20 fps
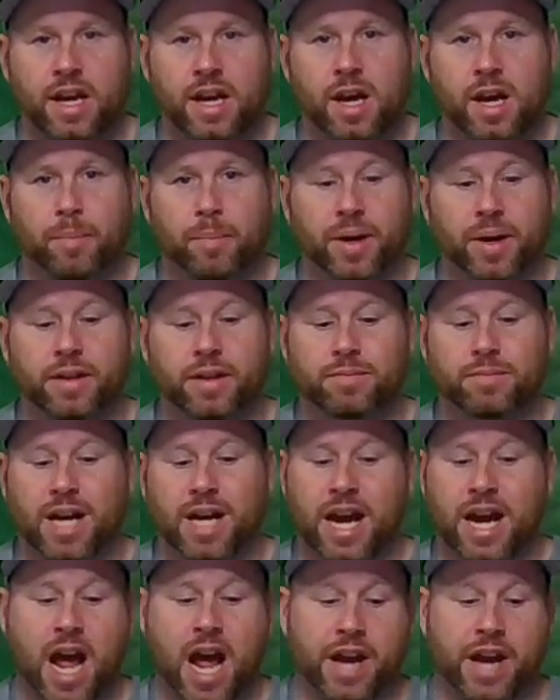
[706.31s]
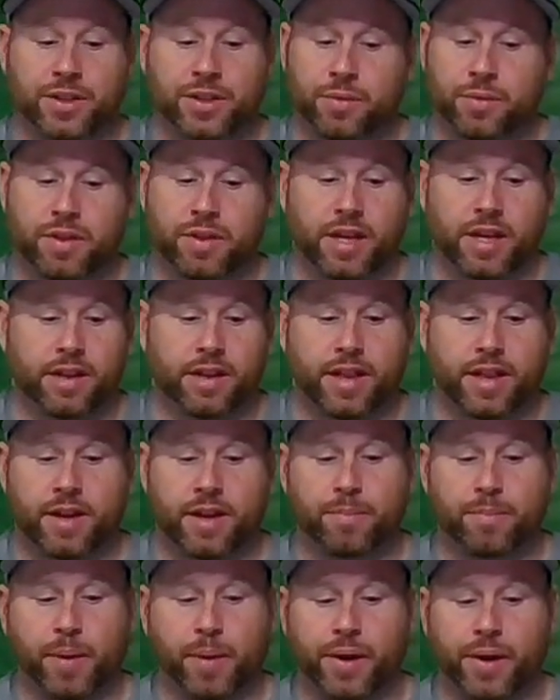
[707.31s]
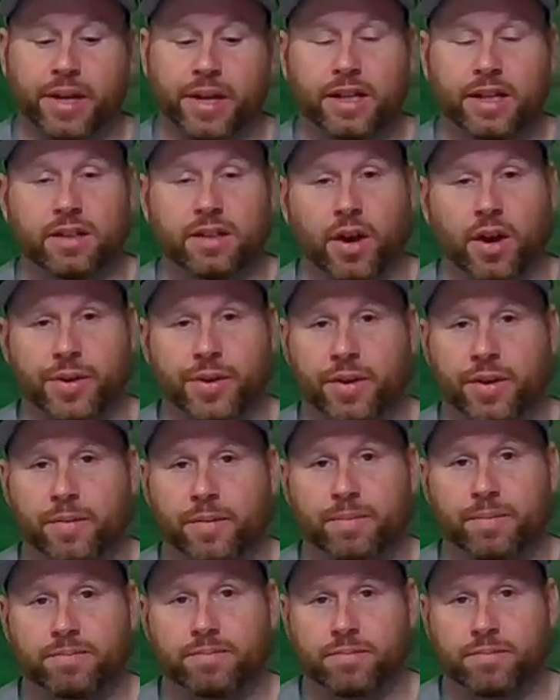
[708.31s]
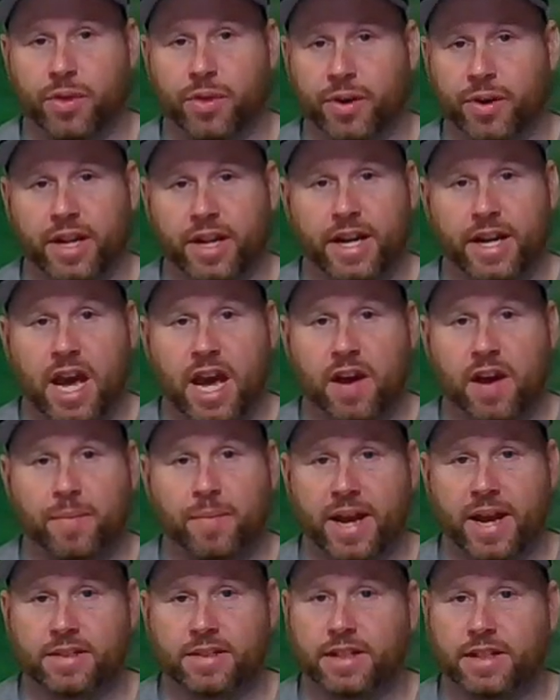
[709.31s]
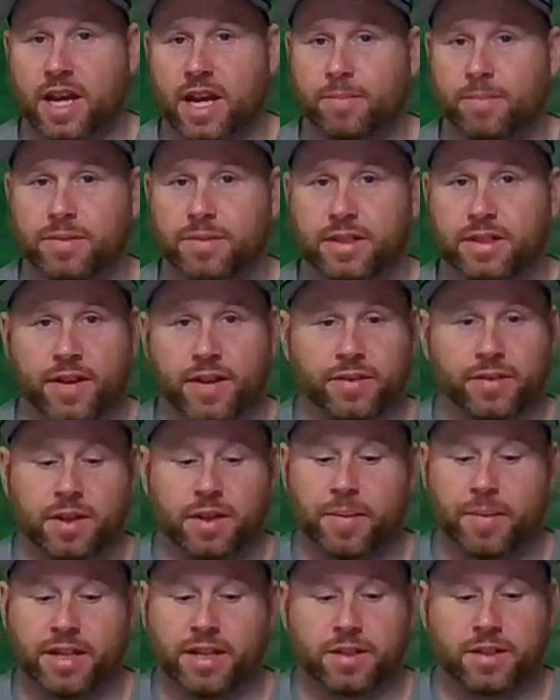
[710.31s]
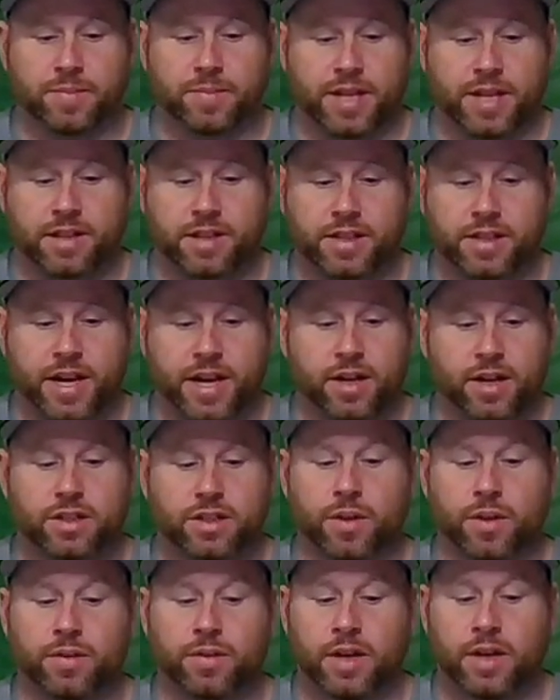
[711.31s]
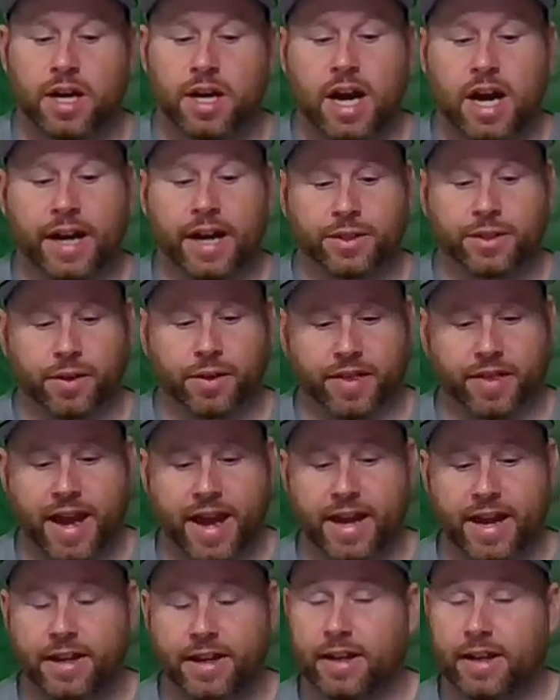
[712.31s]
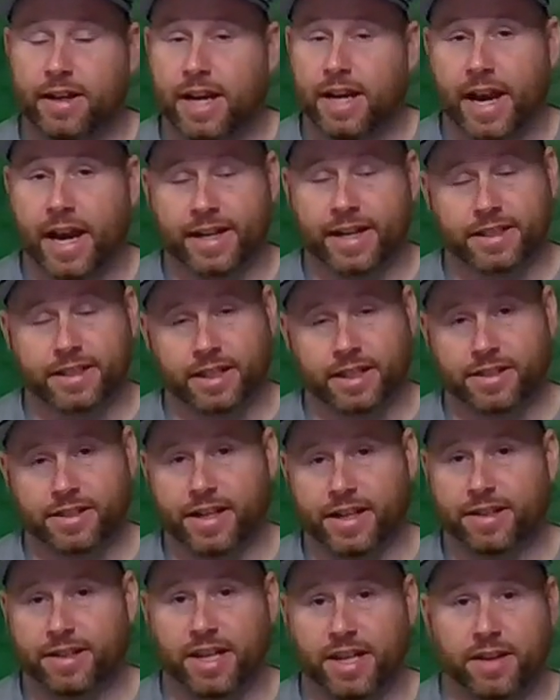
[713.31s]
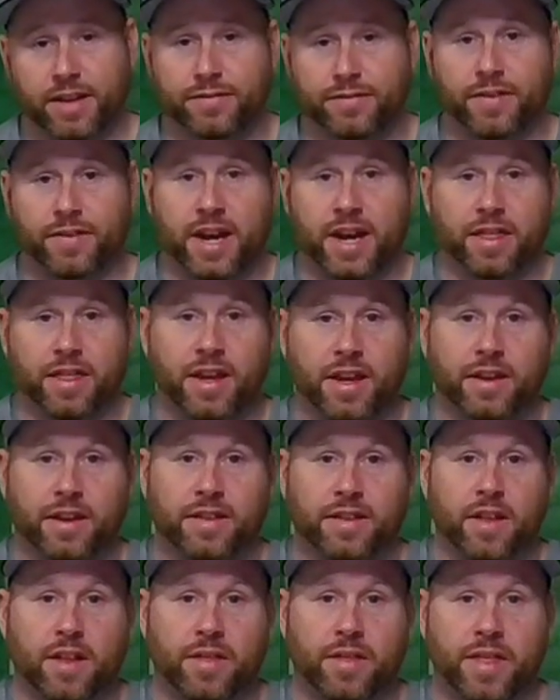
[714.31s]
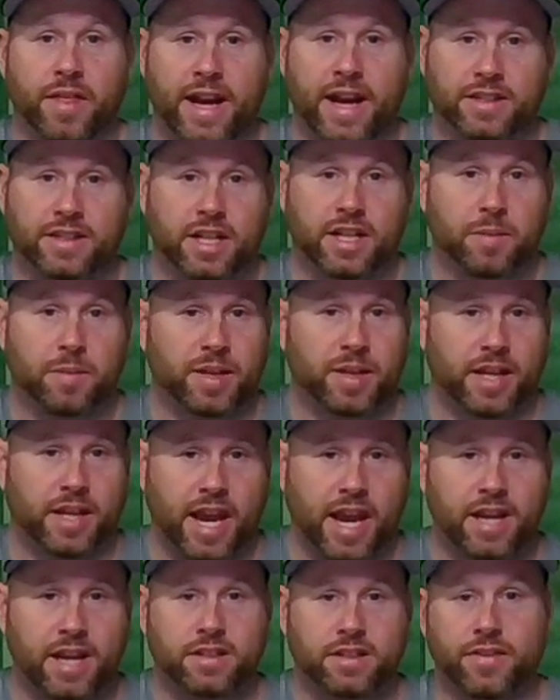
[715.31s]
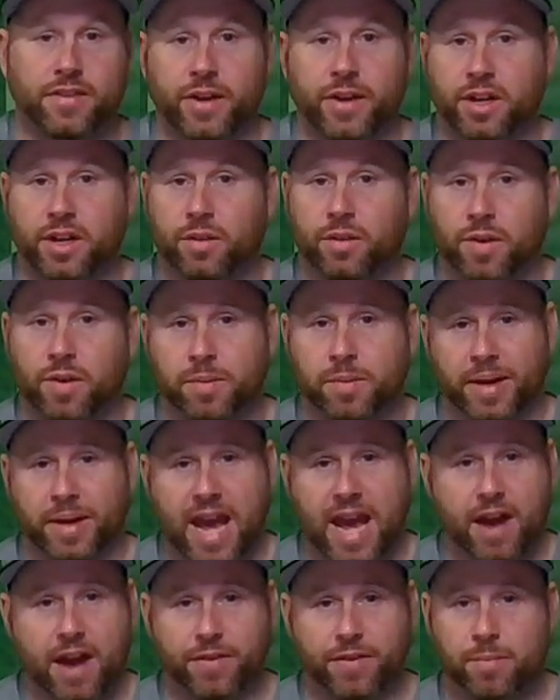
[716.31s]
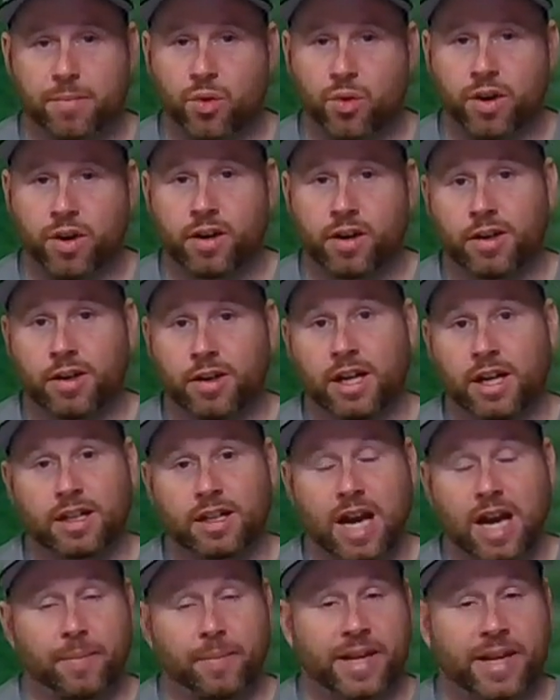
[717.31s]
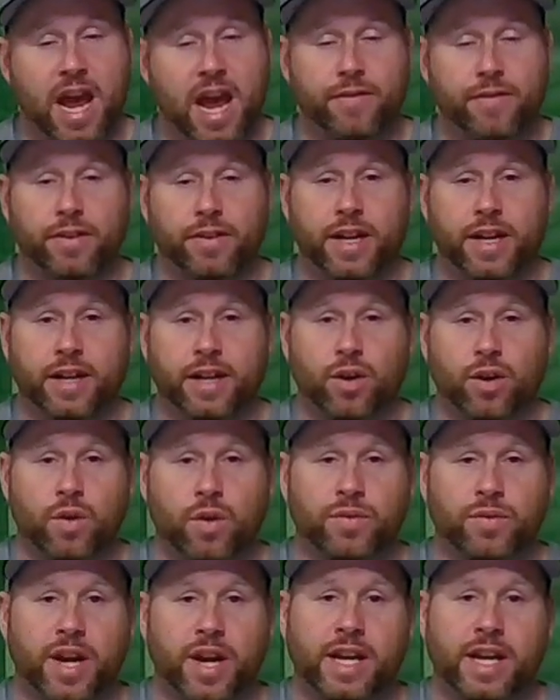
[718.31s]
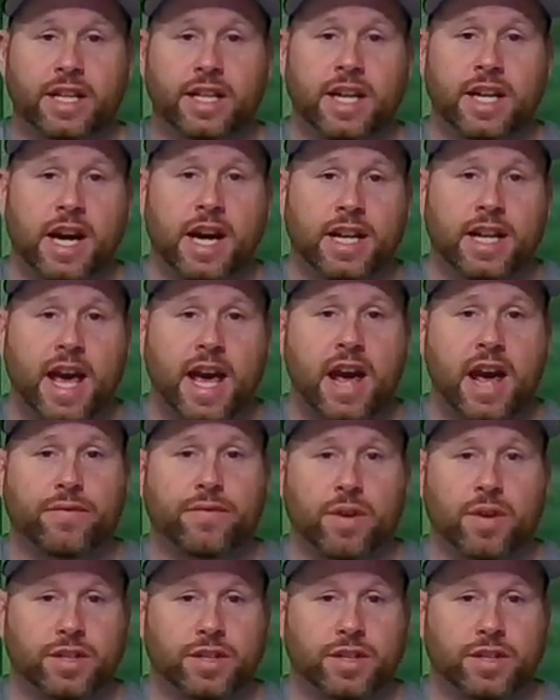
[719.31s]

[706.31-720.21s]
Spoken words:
But I do think that Purdy under 30 and a half pass attempts definitely makes some sense there. So I took that. And as I said, if I think that that's going to be the case and they're going to run McCaffrey more, got McCaffrey at over 89 and a half rushing